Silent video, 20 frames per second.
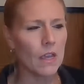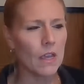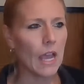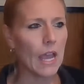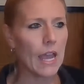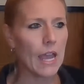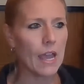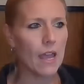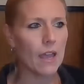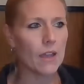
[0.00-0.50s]

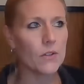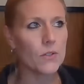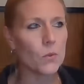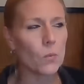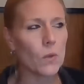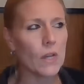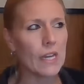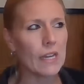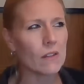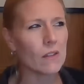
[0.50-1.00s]
and
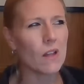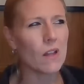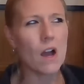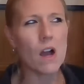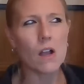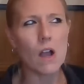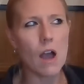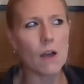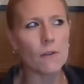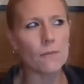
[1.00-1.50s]
we didn't log
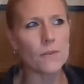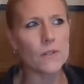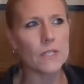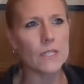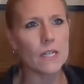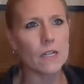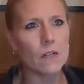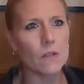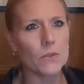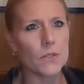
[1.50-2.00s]
off
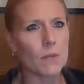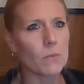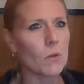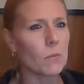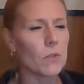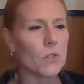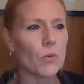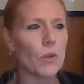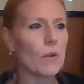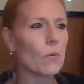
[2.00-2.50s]
until somewhere
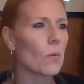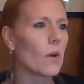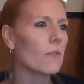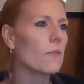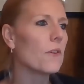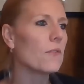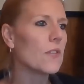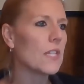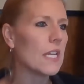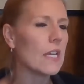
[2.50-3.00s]
between
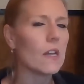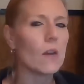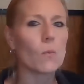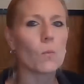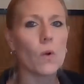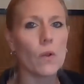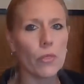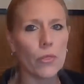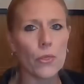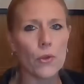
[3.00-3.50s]
1:15 and
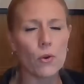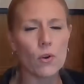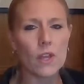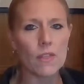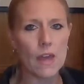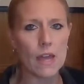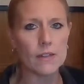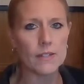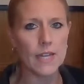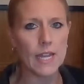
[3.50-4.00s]
1:30
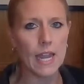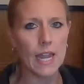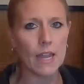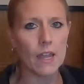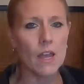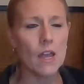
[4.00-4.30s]
that day.